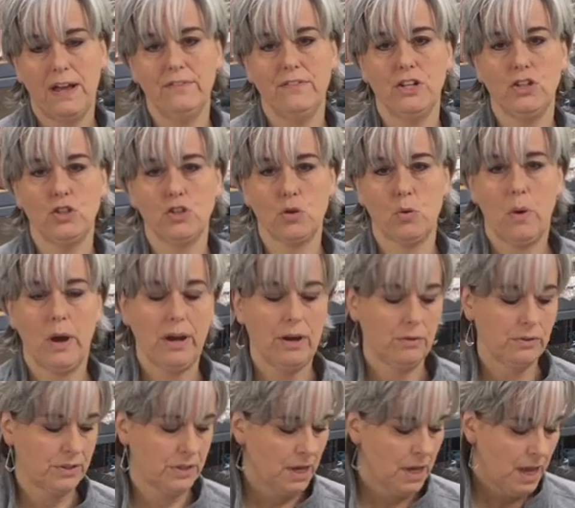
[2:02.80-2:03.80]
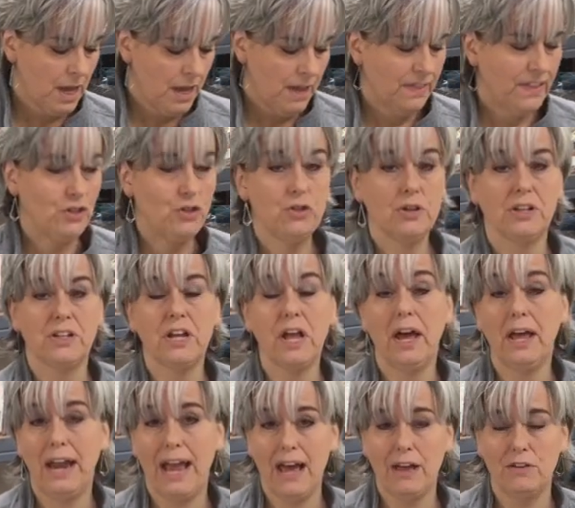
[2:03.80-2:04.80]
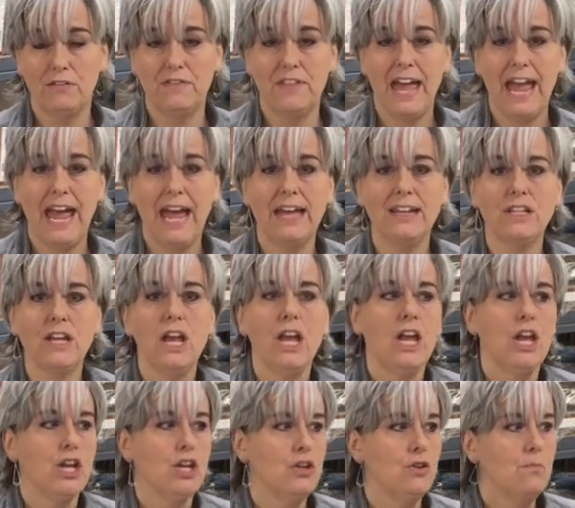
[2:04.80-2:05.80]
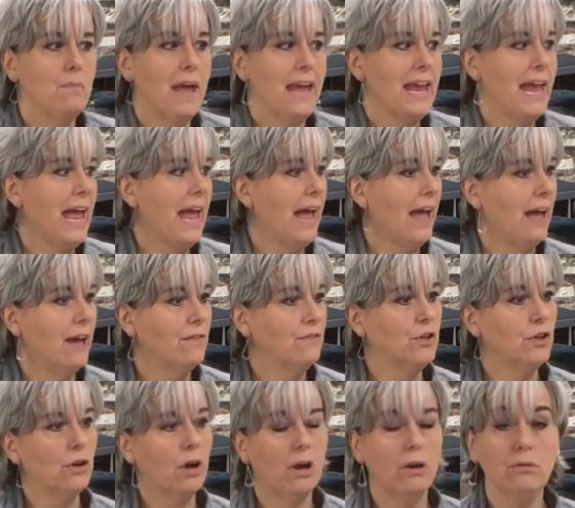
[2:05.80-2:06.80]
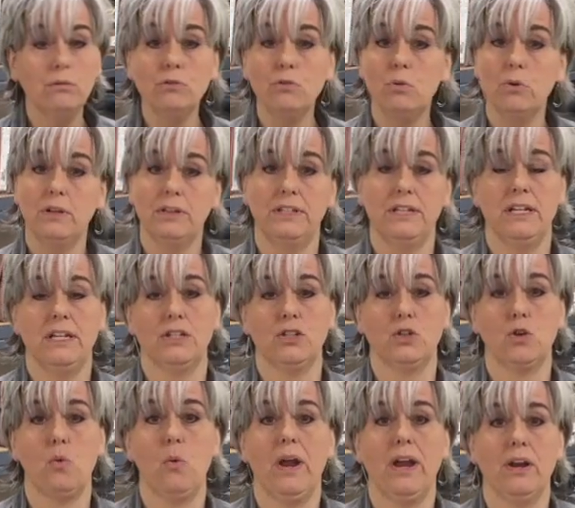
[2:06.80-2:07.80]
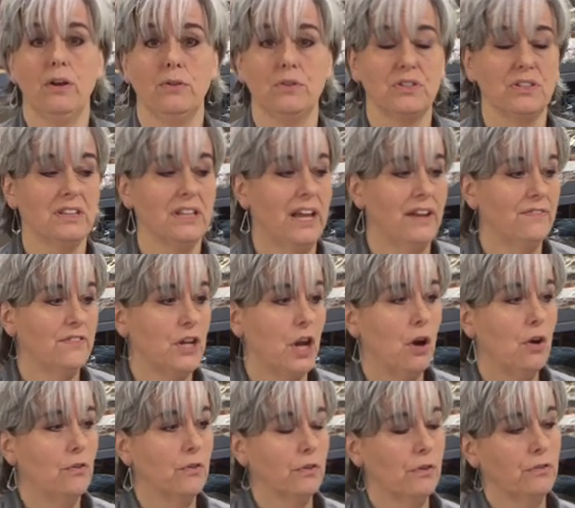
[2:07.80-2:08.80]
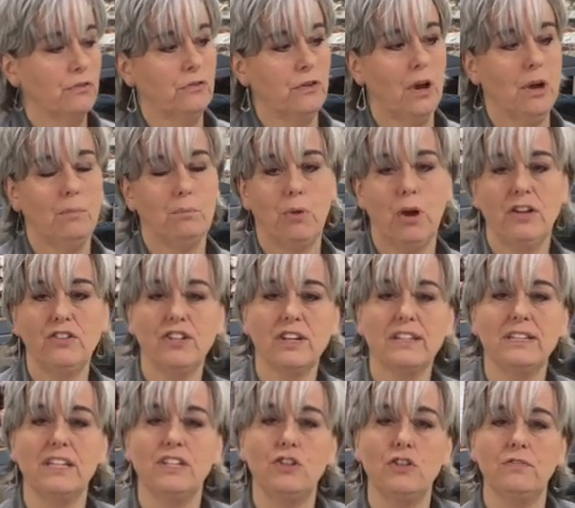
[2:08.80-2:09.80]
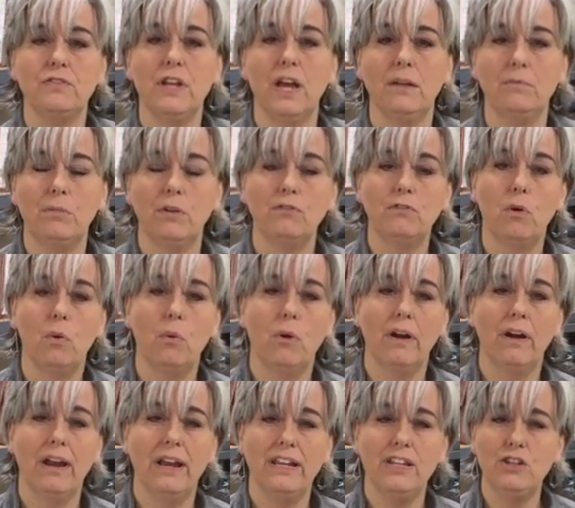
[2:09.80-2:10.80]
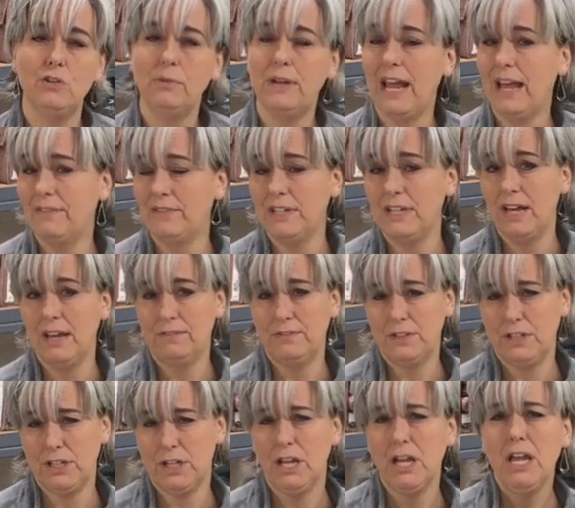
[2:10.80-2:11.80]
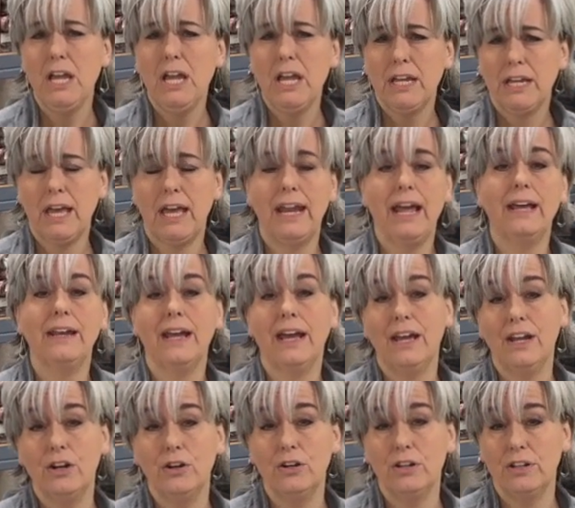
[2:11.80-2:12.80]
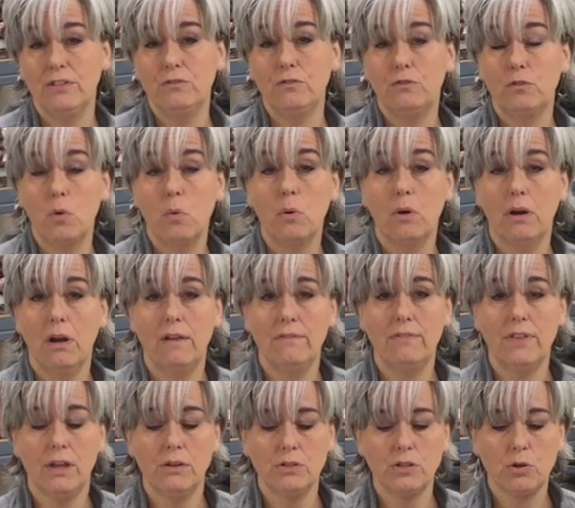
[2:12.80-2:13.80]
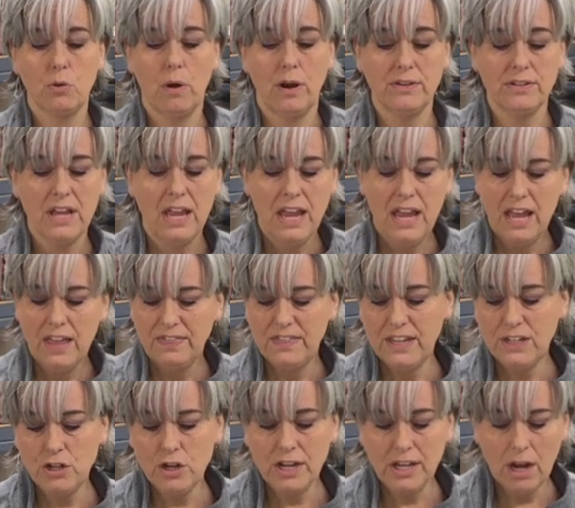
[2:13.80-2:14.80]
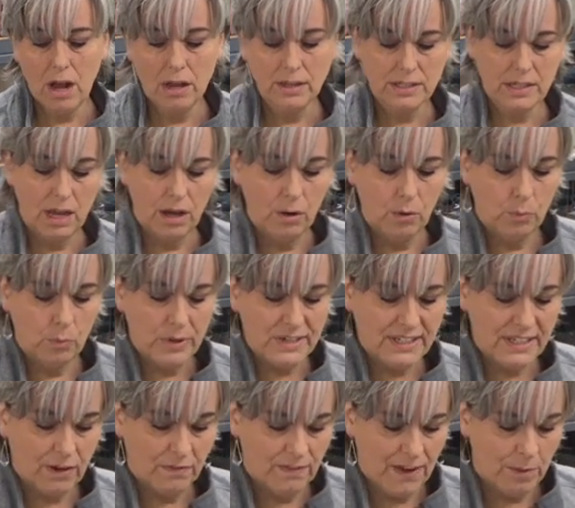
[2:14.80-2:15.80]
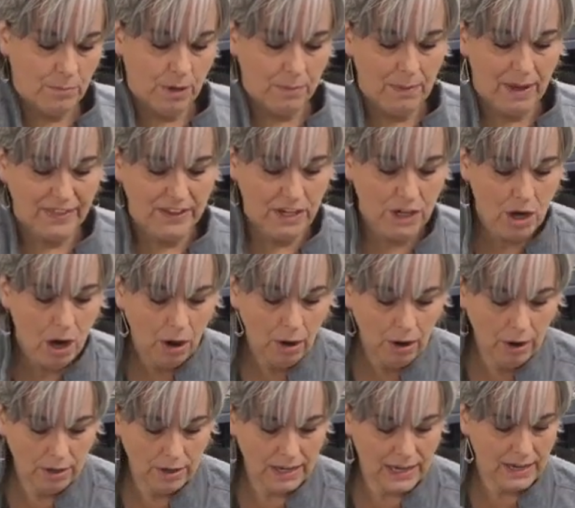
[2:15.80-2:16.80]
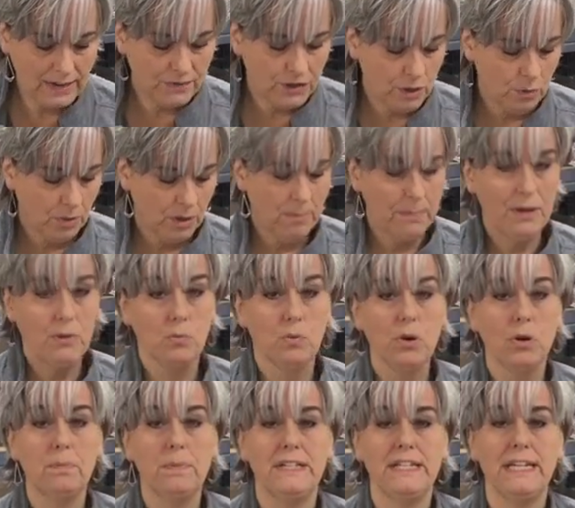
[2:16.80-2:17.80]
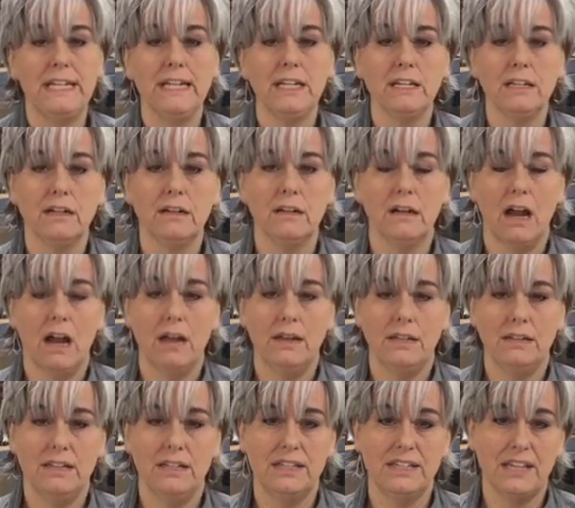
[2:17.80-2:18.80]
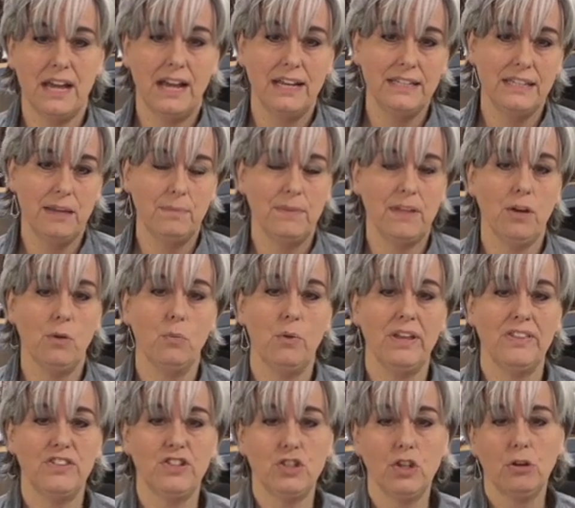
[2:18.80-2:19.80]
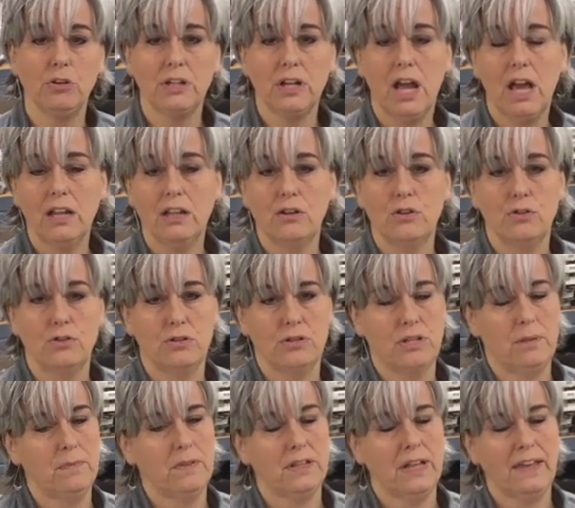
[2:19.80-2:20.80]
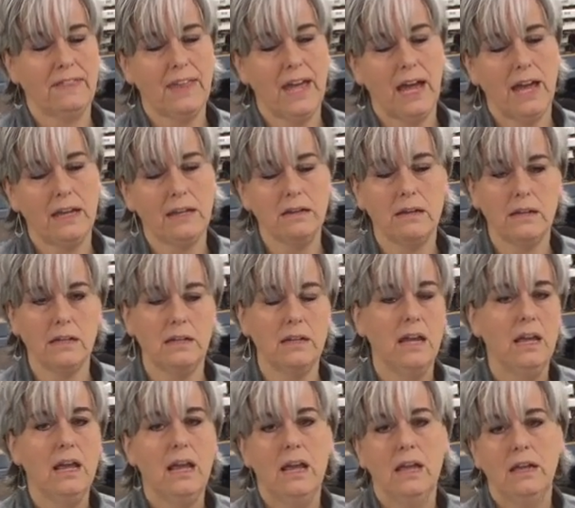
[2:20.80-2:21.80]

5-inch squares that you could cut out of that. You may have your own quilting squares left over from projects that you've done before, and you would have enough to cut out 104 of those squares. Then you can also, we sell fabric by the yard. If you want to be real particular and design something with certain colors or something like that, you can